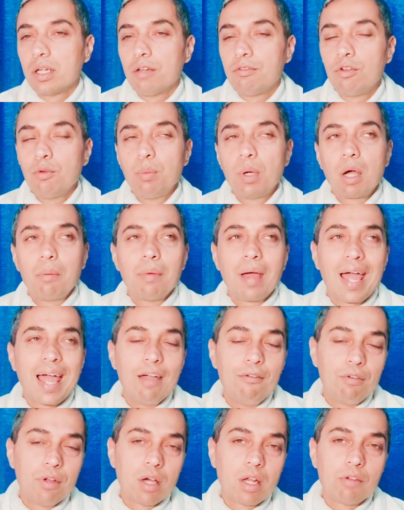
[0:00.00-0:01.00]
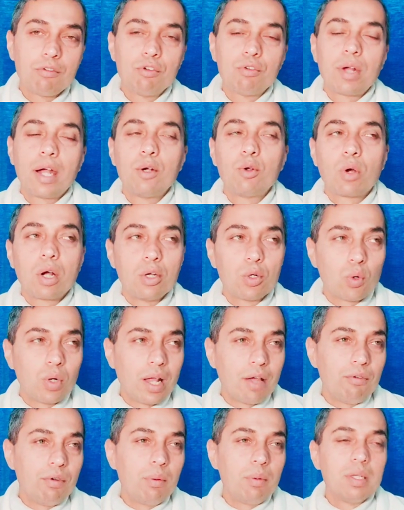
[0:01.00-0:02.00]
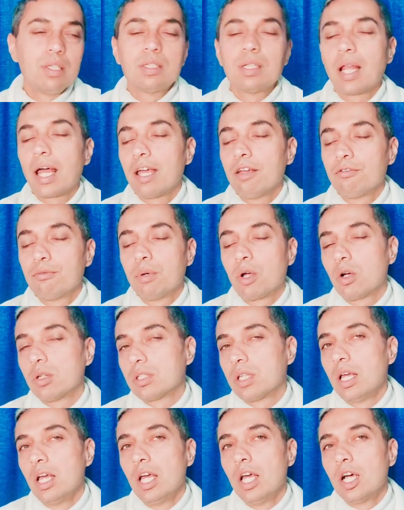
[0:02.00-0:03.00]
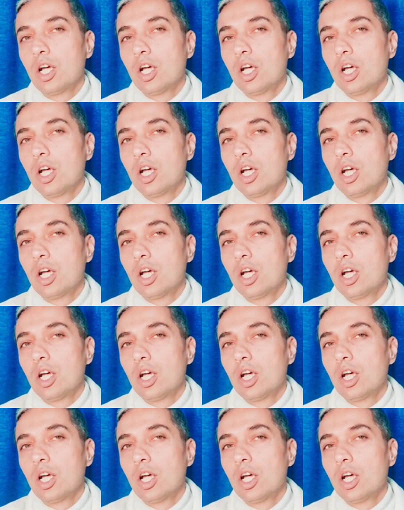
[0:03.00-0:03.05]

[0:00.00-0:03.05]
If you become heavier, if you try to control everybody's life, because